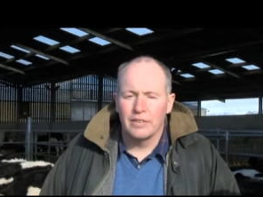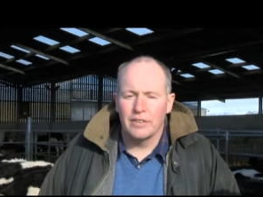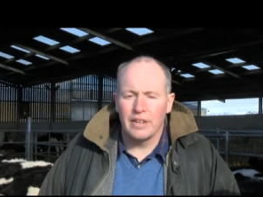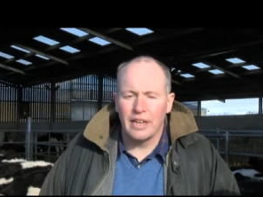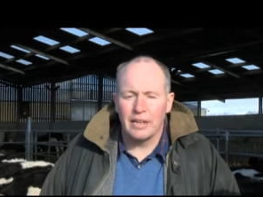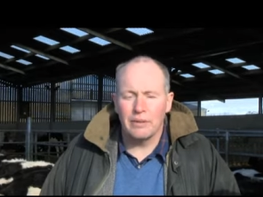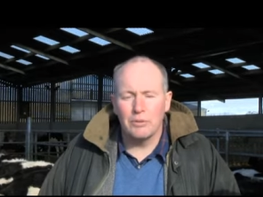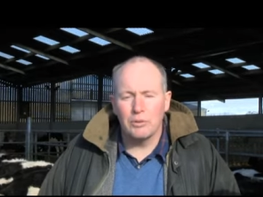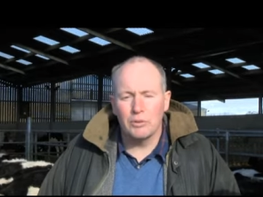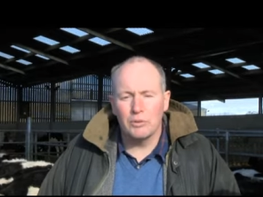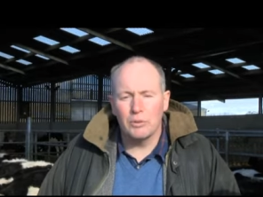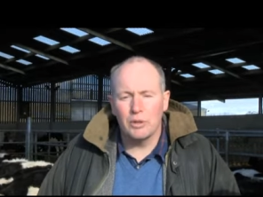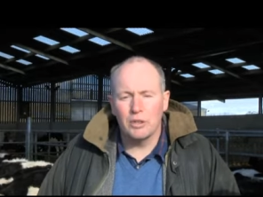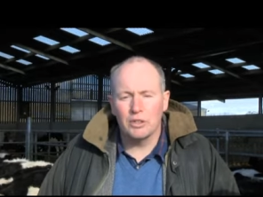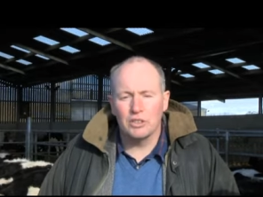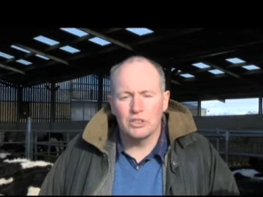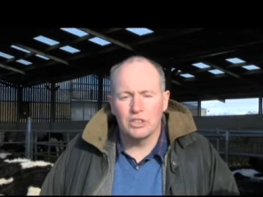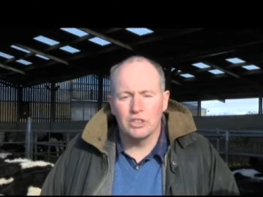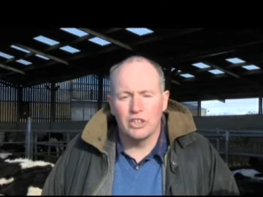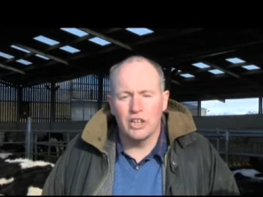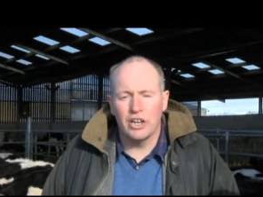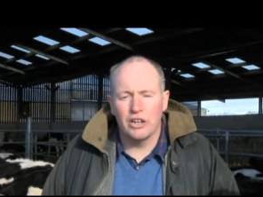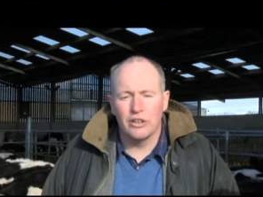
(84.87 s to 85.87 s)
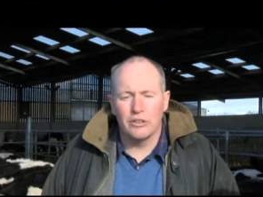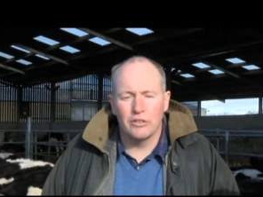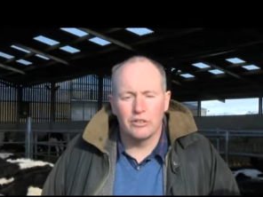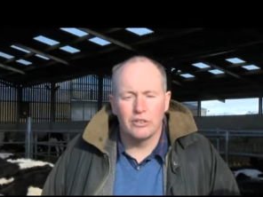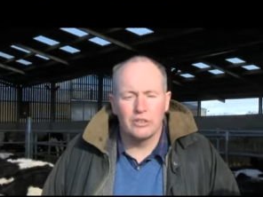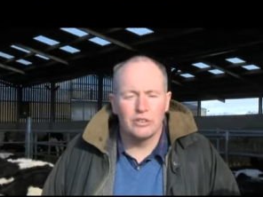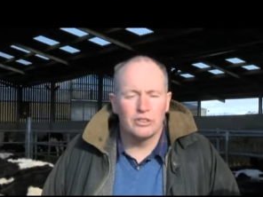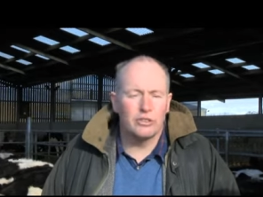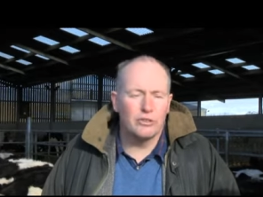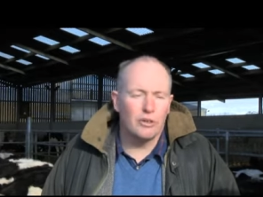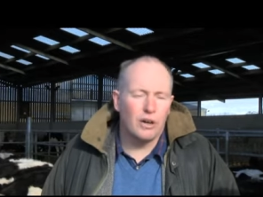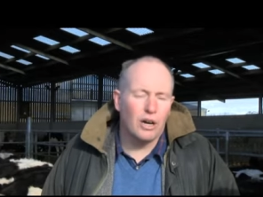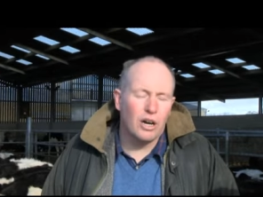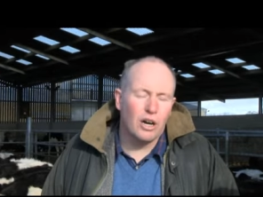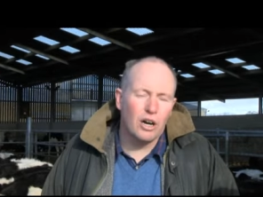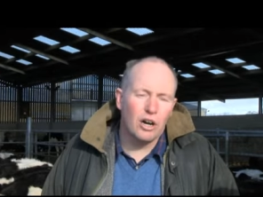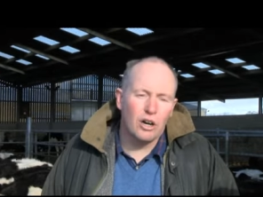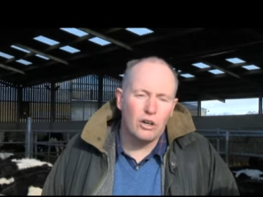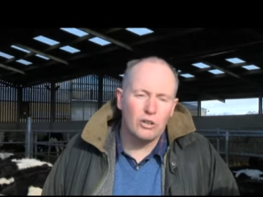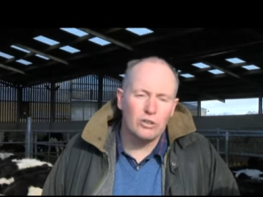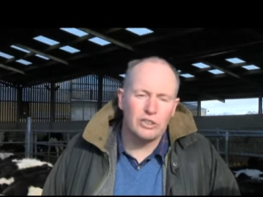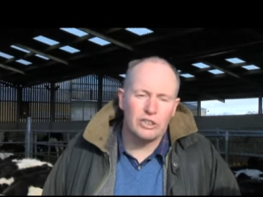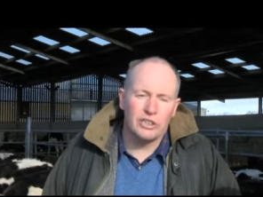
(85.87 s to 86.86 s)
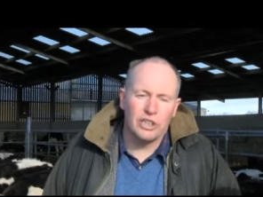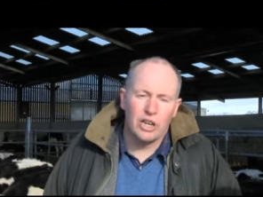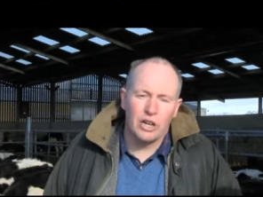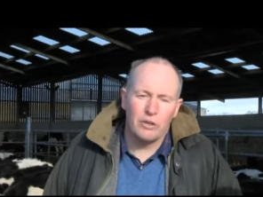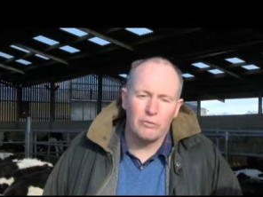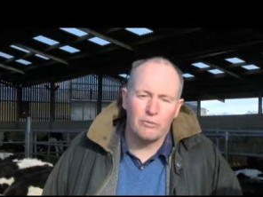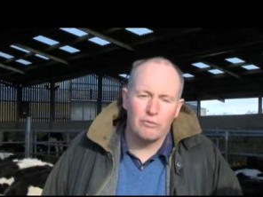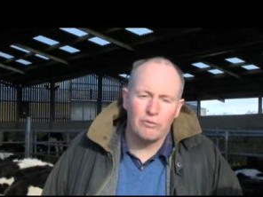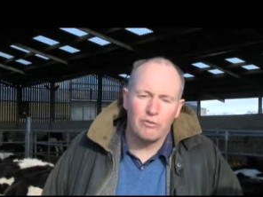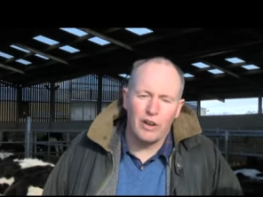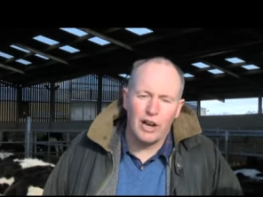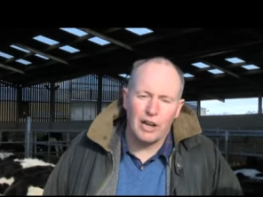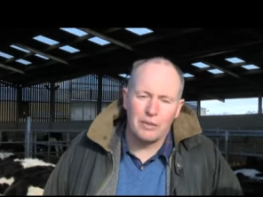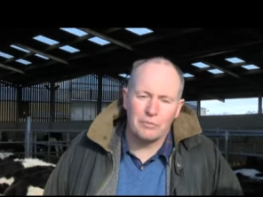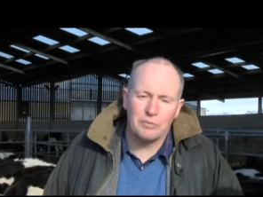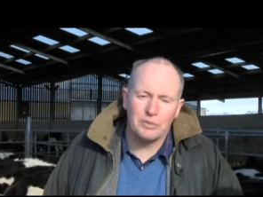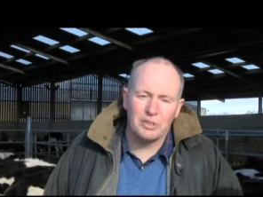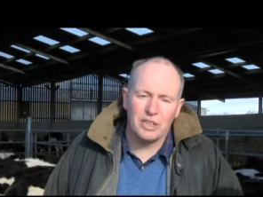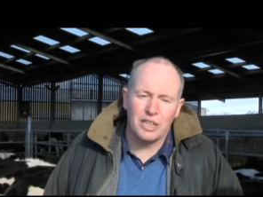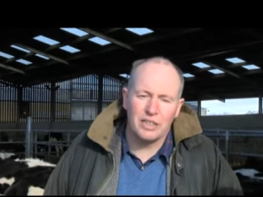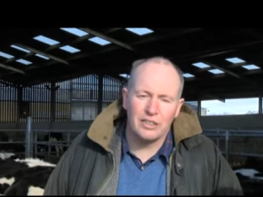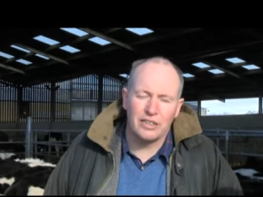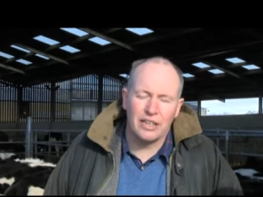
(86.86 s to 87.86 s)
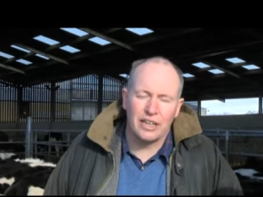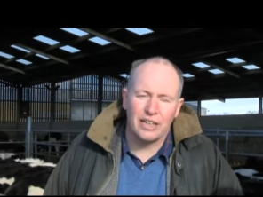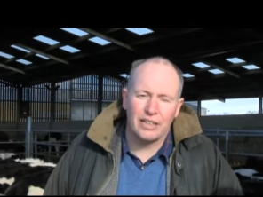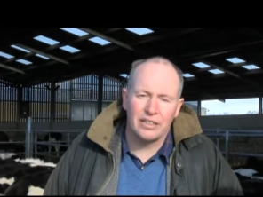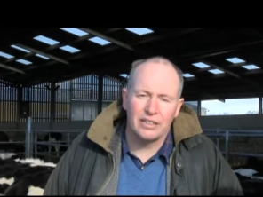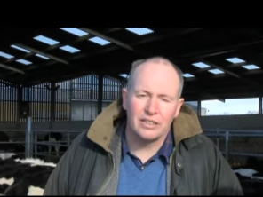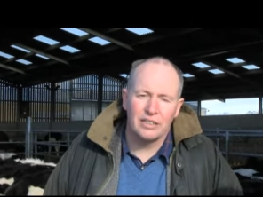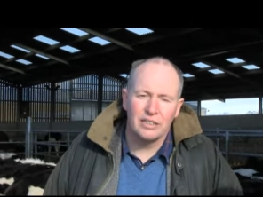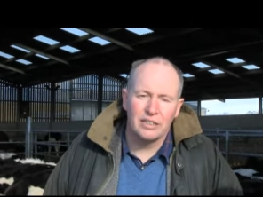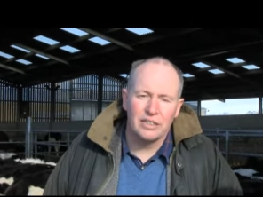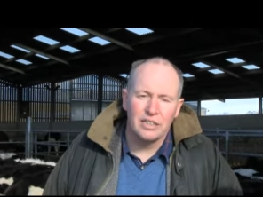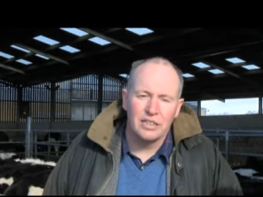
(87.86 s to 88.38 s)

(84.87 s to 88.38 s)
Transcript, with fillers: they will want to know that you are holding Open Farm Sunday.